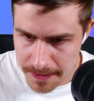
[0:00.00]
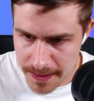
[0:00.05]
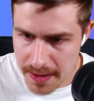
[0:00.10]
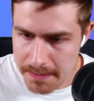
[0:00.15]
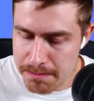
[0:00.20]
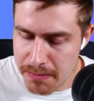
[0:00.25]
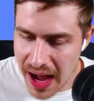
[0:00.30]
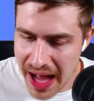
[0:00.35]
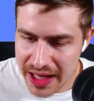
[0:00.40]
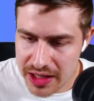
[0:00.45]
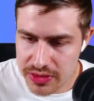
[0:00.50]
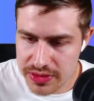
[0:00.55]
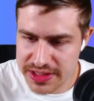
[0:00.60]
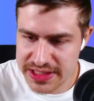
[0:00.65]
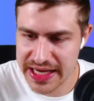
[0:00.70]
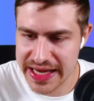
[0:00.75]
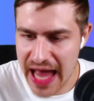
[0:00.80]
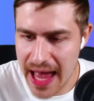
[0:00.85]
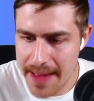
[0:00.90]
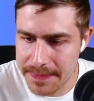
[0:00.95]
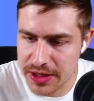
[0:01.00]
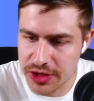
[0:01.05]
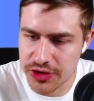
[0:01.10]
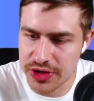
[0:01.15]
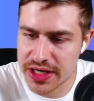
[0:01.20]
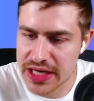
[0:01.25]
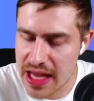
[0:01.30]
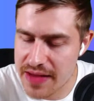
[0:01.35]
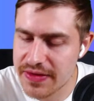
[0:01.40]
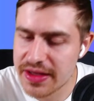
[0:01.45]
Michael saying Happy New
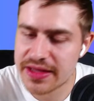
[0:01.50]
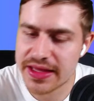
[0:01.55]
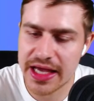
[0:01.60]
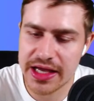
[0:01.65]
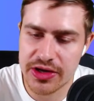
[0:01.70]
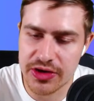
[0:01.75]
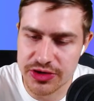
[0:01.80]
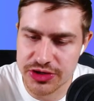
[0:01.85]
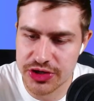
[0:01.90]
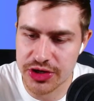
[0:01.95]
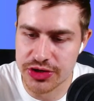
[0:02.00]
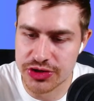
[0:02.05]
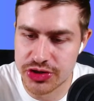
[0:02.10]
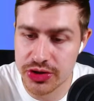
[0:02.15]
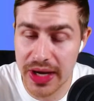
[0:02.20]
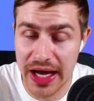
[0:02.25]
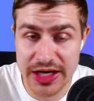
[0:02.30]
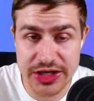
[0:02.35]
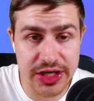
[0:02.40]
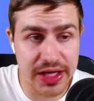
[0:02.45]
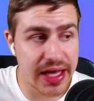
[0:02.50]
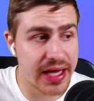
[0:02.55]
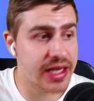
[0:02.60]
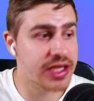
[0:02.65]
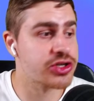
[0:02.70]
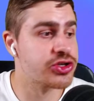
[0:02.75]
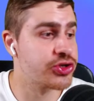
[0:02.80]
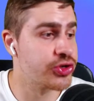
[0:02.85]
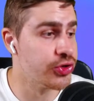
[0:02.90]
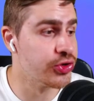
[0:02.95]
Year, Davey. Thank you to you too. Actually, that
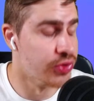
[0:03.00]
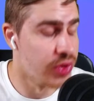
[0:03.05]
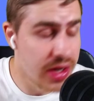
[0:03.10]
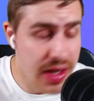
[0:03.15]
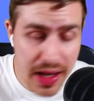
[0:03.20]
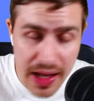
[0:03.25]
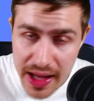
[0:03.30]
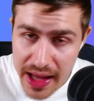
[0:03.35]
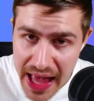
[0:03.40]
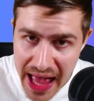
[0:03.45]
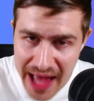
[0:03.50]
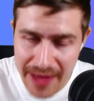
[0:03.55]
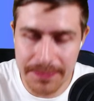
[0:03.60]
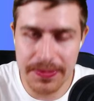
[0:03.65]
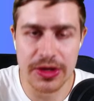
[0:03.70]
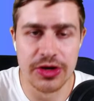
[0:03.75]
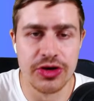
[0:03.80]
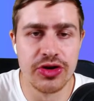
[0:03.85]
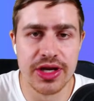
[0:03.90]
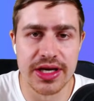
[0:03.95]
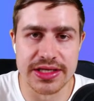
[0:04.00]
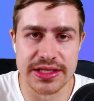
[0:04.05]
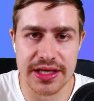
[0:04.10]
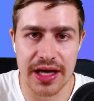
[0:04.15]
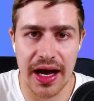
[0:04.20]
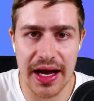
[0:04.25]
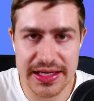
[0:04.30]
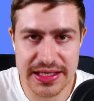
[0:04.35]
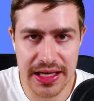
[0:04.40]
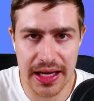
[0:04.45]
is true. Happy New Year's,
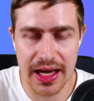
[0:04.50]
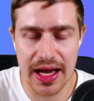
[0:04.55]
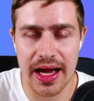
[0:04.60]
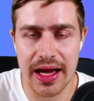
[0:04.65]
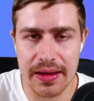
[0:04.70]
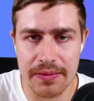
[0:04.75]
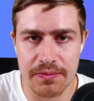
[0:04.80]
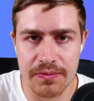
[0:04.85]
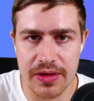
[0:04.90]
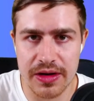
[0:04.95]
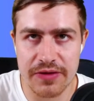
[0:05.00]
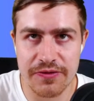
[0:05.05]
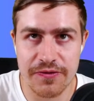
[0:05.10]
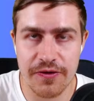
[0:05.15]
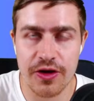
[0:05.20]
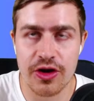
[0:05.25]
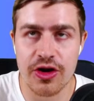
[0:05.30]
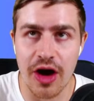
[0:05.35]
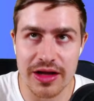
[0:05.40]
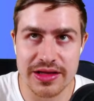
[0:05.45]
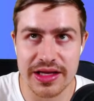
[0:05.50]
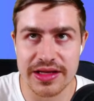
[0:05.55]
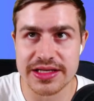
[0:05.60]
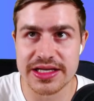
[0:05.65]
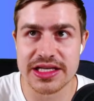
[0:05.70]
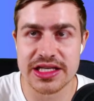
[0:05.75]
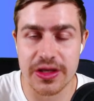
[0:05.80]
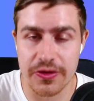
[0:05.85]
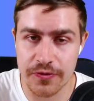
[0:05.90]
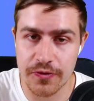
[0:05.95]
guys. I forgot that this
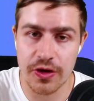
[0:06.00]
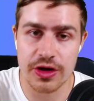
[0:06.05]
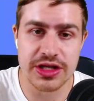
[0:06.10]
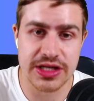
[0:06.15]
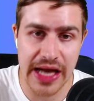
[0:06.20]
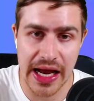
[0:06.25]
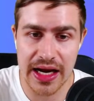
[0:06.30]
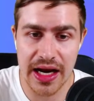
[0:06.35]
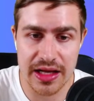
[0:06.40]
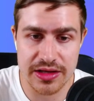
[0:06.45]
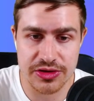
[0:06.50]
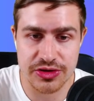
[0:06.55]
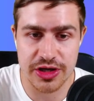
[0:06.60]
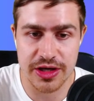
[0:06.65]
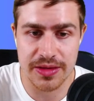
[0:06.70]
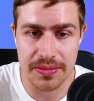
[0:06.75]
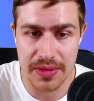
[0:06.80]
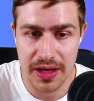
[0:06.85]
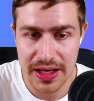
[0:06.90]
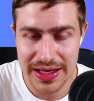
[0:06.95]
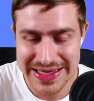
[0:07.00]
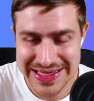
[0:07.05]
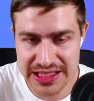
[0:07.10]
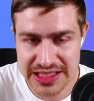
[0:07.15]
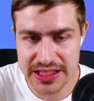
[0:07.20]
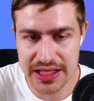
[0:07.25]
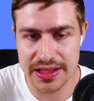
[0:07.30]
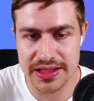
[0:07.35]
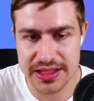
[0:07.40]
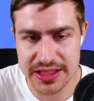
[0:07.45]
is the first deadline stream
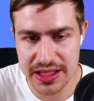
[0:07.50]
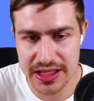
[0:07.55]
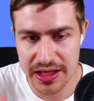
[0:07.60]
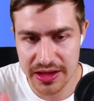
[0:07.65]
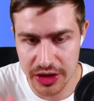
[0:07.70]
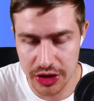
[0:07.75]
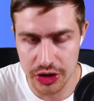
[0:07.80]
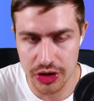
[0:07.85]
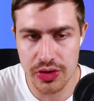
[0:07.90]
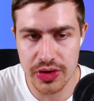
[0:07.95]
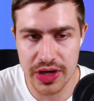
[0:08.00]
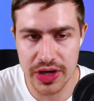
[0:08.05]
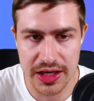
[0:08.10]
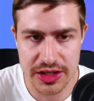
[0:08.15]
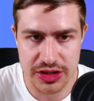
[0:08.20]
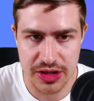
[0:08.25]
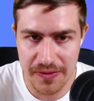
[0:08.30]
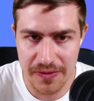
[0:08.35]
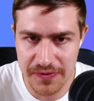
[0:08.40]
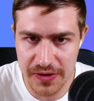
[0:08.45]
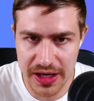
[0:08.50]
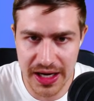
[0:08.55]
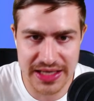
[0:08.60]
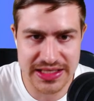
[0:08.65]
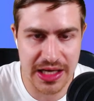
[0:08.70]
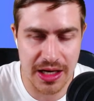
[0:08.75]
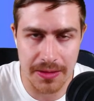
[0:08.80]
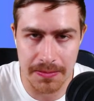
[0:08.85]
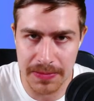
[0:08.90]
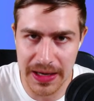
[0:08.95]
since the New Year. So hopefully you guys
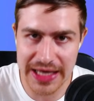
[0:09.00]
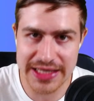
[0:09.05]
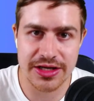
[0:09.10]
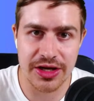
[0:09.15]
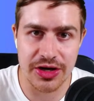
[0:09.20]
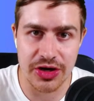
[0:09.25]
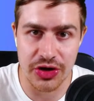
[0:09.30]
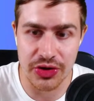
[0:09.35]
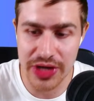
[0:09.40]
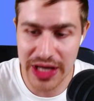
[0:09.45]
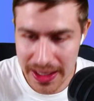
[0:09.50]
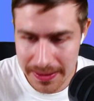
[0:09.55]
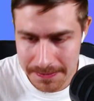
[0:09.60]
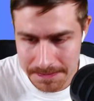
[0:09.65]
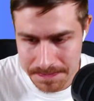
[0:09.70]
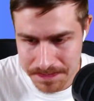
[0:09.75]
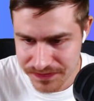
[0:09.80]
had a blessed New Year.